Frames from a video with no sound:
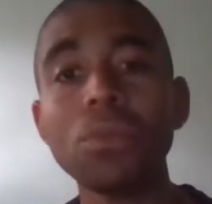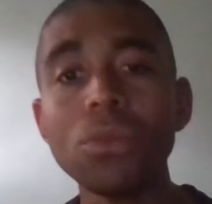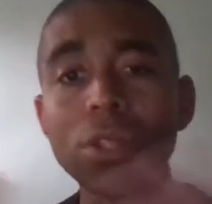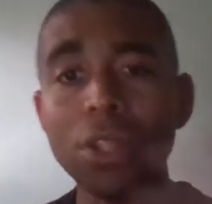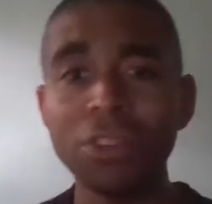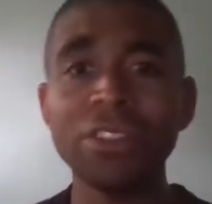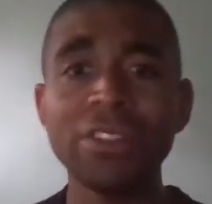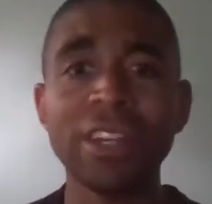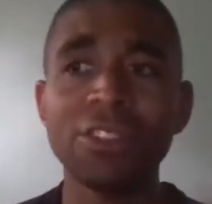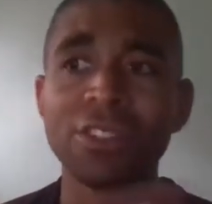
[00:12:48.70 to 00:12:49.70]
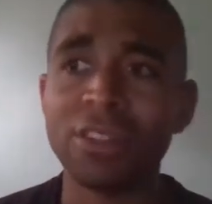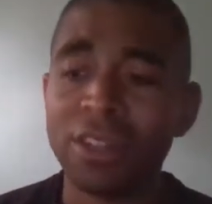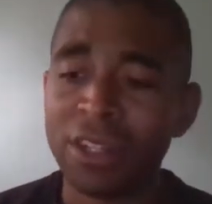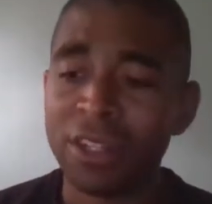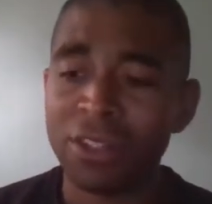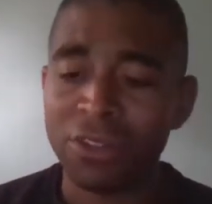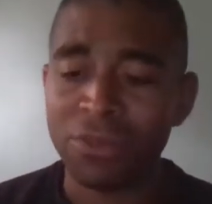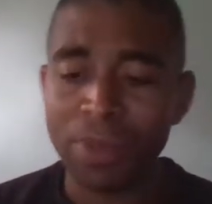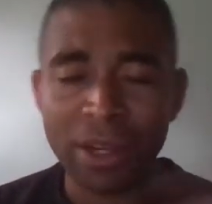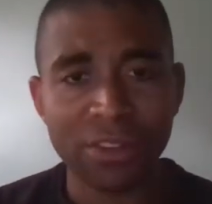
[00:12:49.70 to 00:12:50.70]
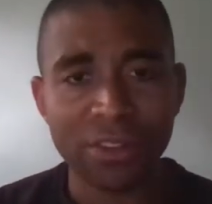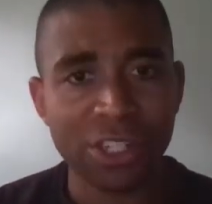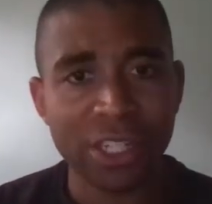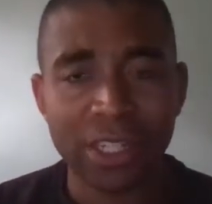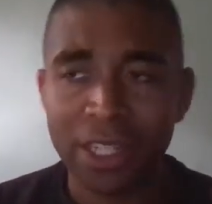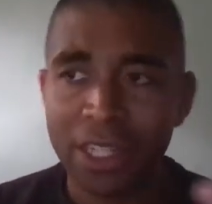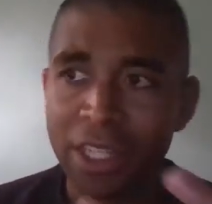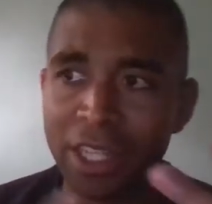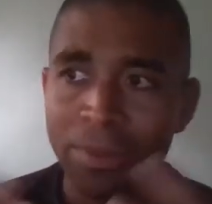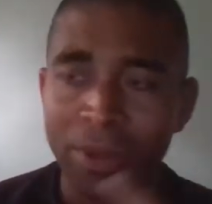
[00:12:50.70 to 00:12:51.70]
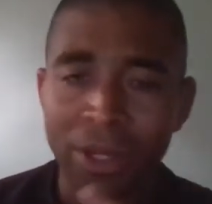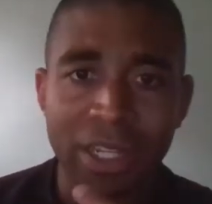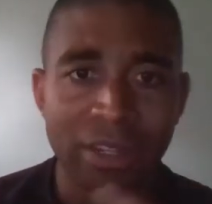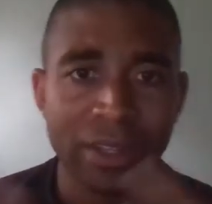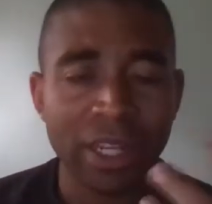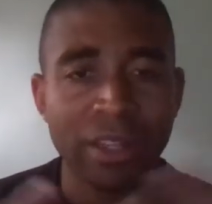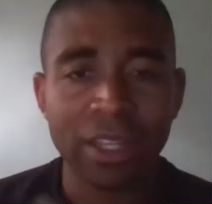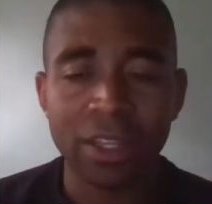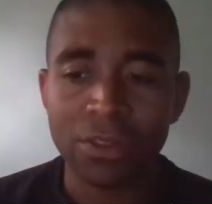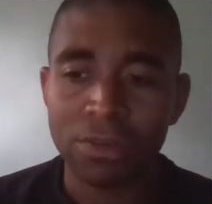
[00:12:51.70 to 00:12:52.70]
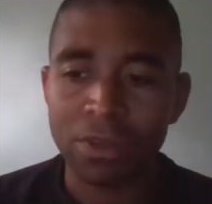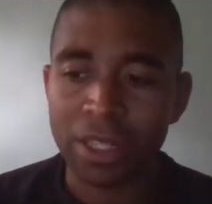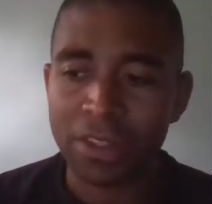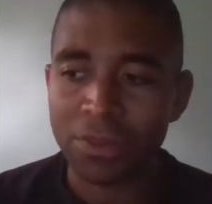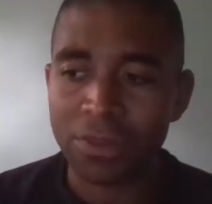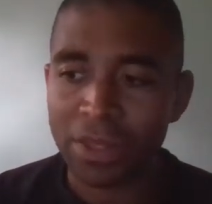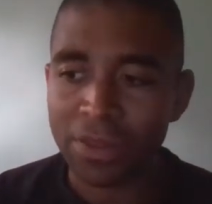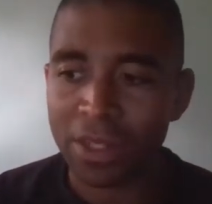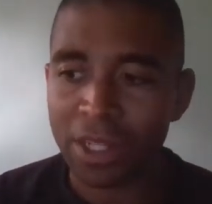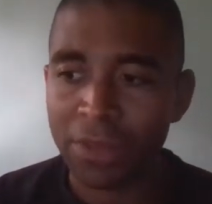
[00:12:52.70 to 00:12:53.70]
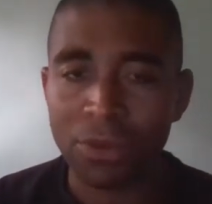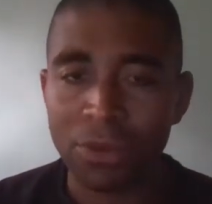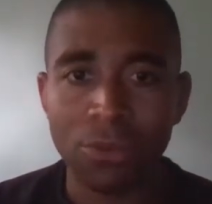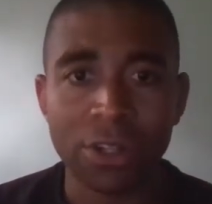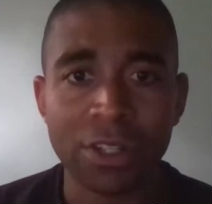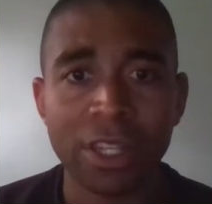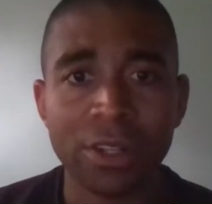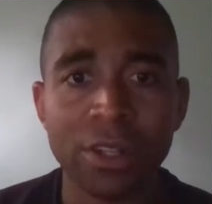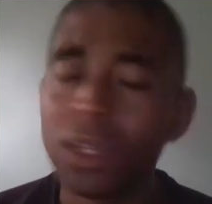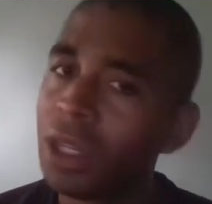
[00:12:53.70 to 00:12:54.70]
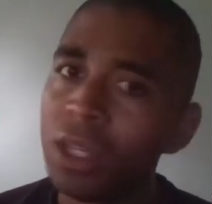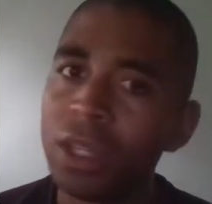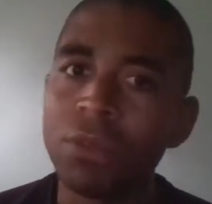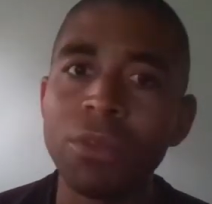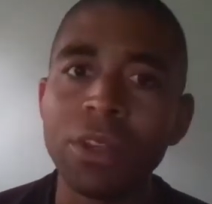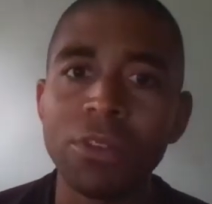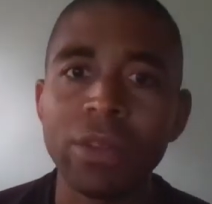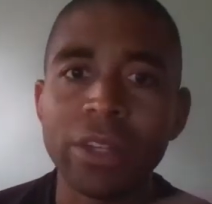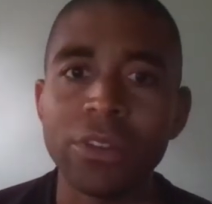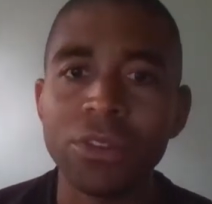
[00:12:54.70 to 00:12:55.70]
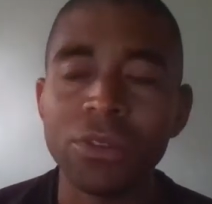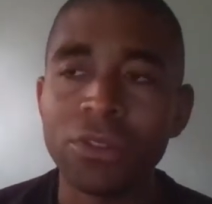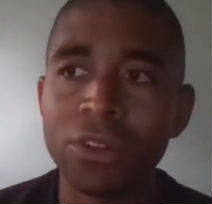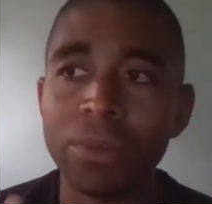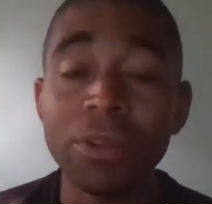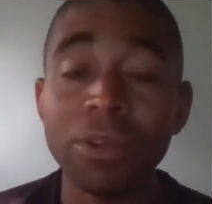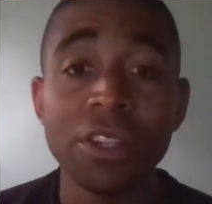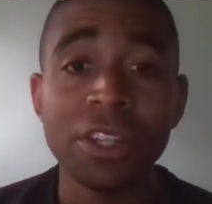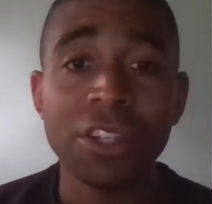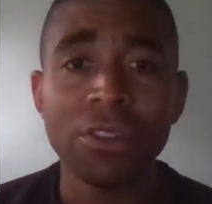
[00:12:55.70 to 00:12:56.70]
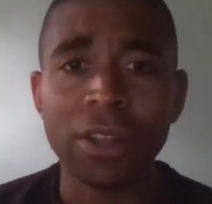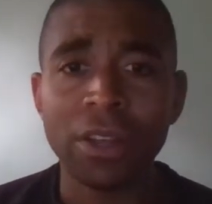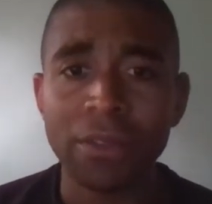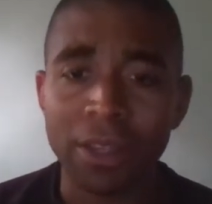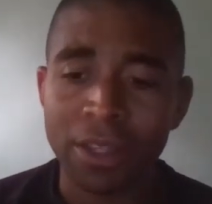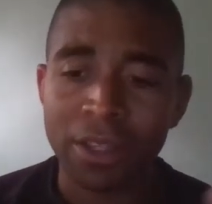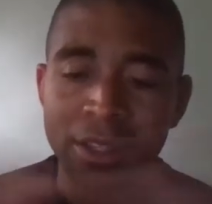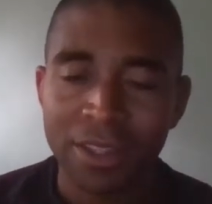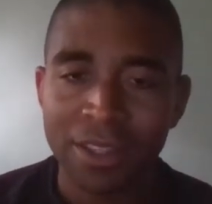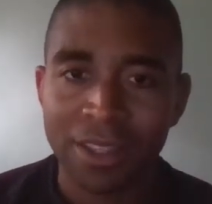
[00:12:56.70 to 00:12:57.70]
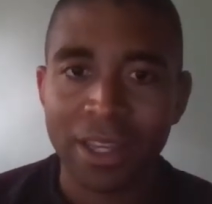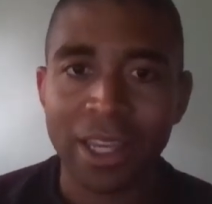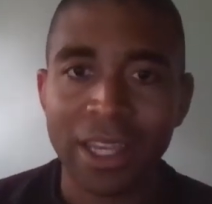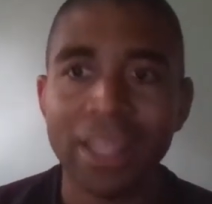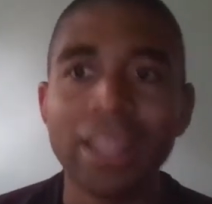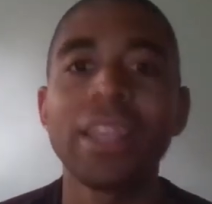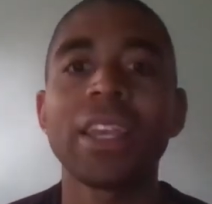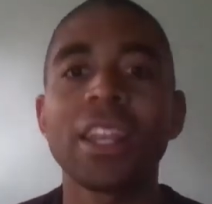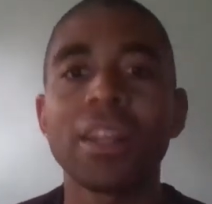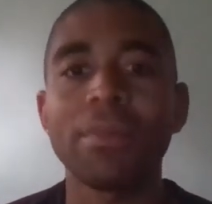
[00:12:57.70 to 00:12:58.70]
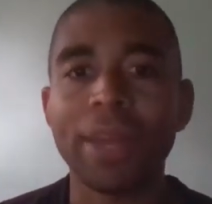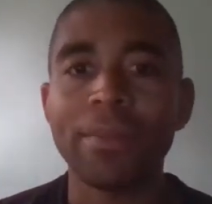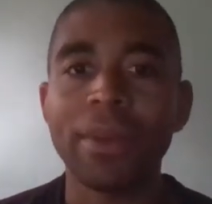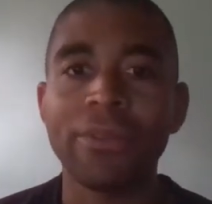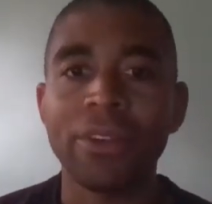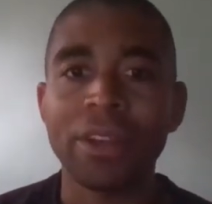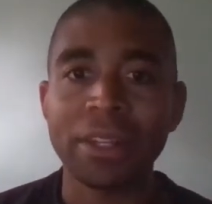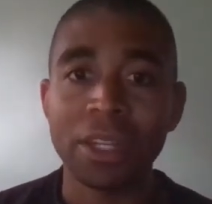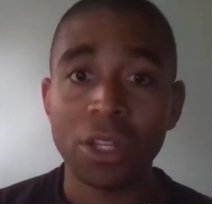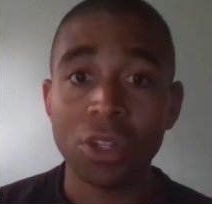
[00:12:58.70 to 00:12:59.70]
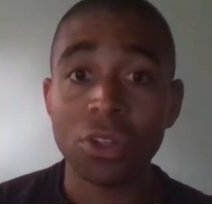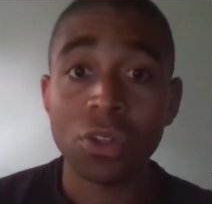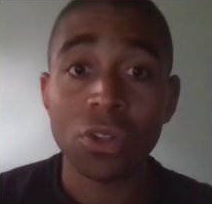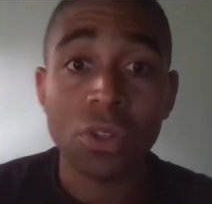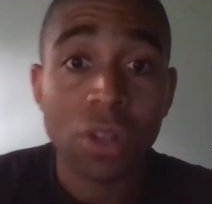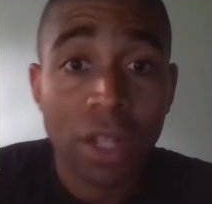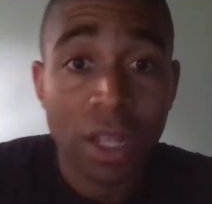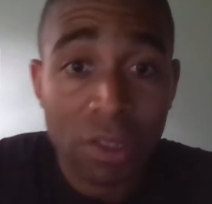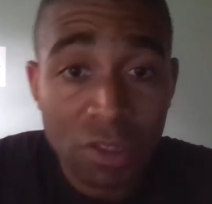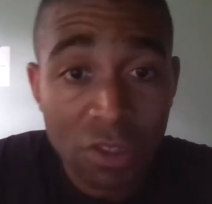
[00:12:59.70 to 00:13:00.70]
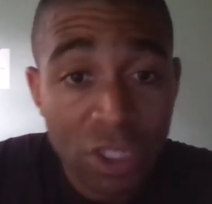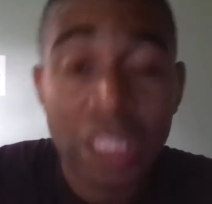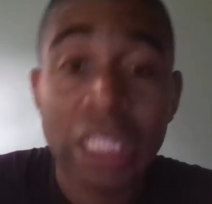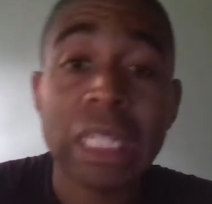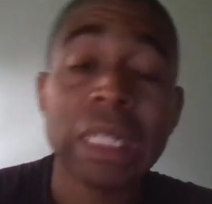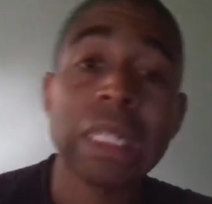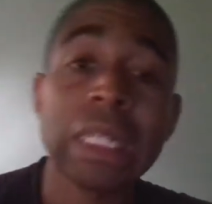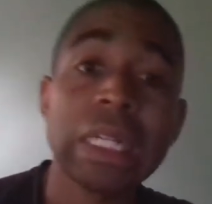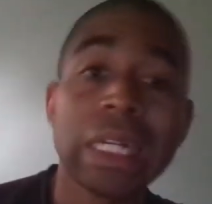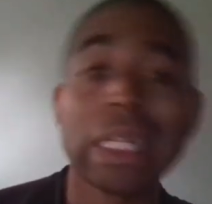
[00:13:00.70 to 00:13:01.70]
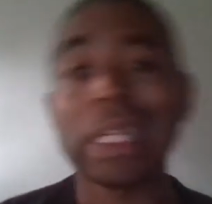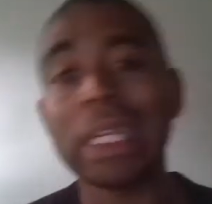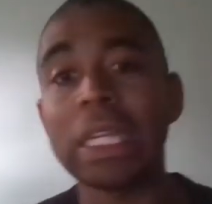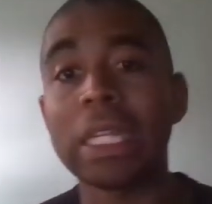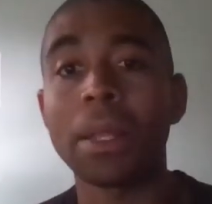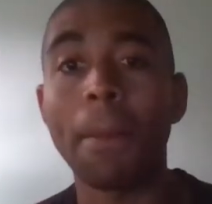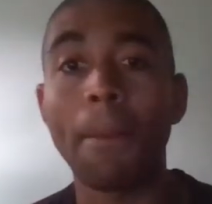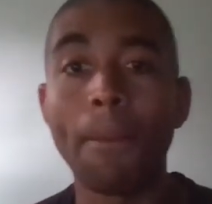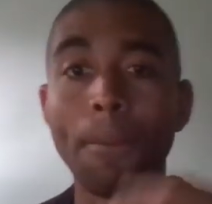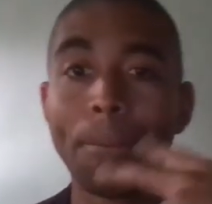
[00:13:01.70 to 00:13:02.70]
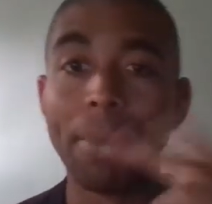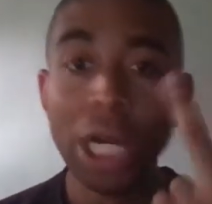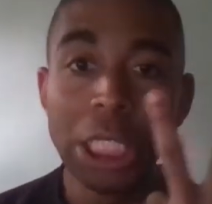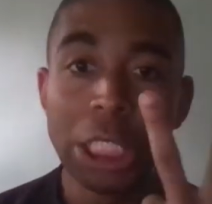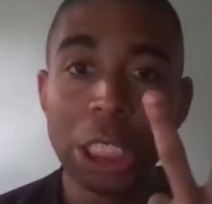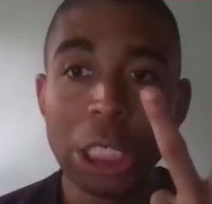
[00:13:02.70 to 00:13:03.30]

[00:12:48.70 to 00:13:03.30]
coaching session on, you know, parent shit and the money and anything else. We can customize it, and if you want to work together, we can do that too. So I appreciate you, love you. Hey, get in the black, my friend. I'll see you again. Peace.